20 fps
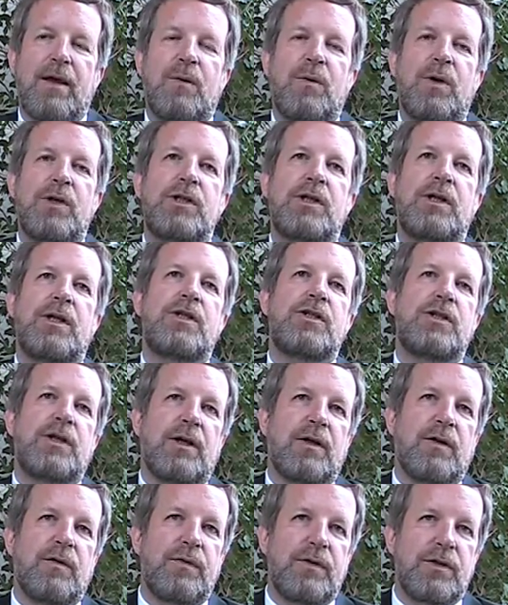which in
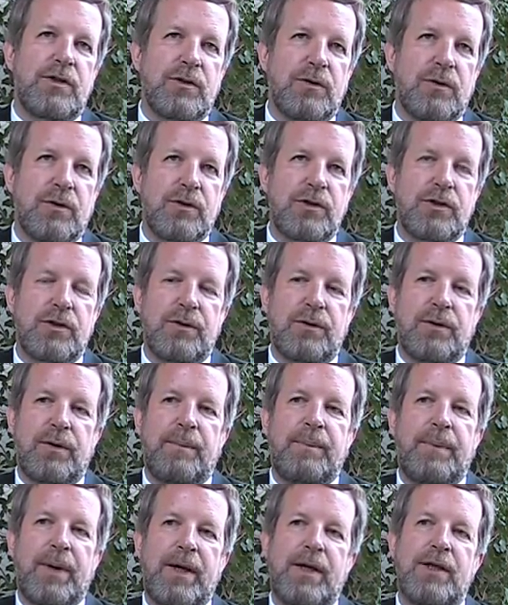itself is also a
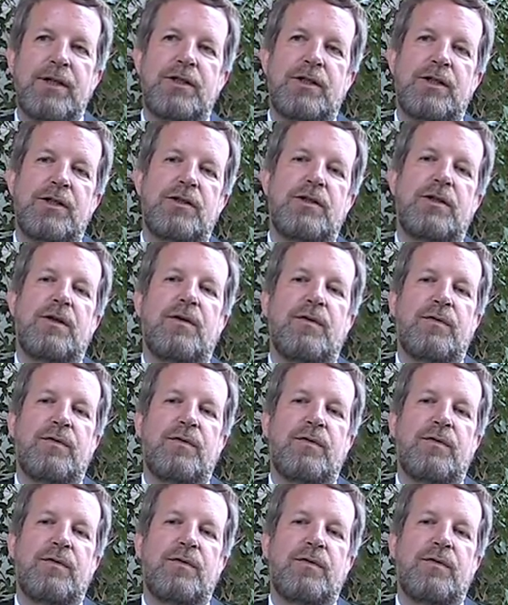basis